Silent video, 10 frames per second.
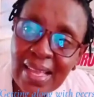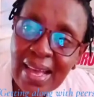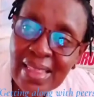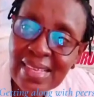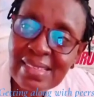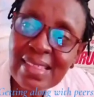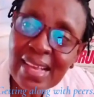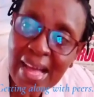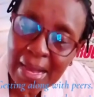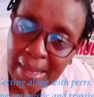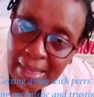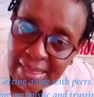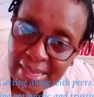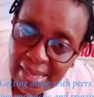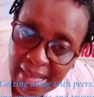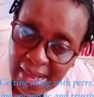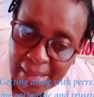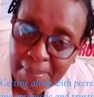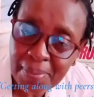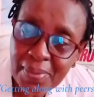Others, they gang
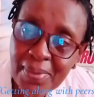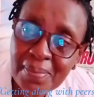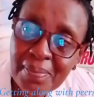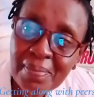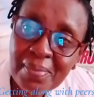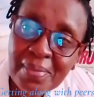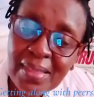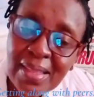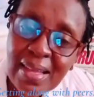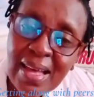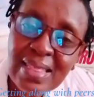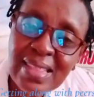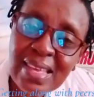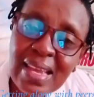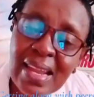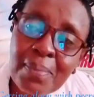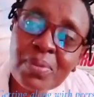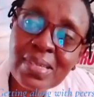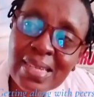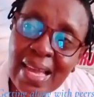up and they end up
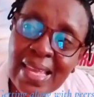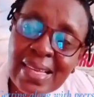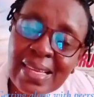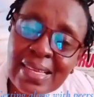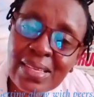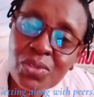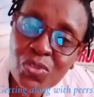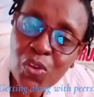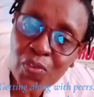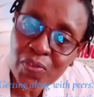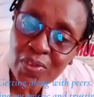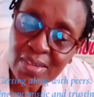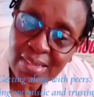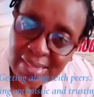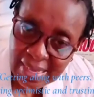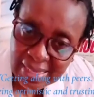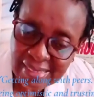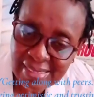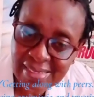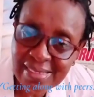trying use of
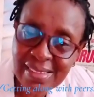drugs.